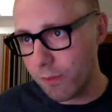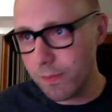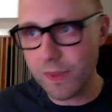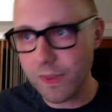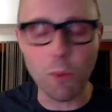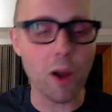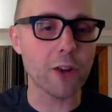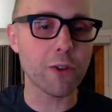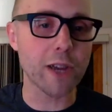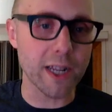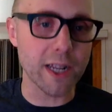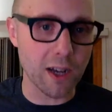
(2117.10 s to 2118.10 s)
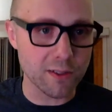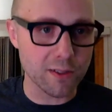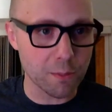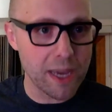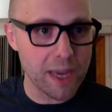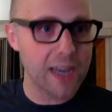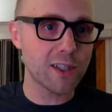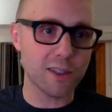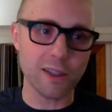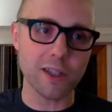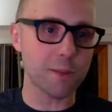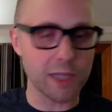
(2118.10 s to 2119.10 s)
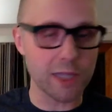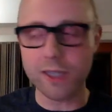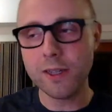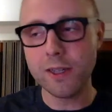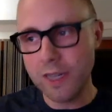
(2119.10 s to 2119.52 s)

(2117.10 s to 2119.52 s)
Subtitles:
they want to create a custom page. They could be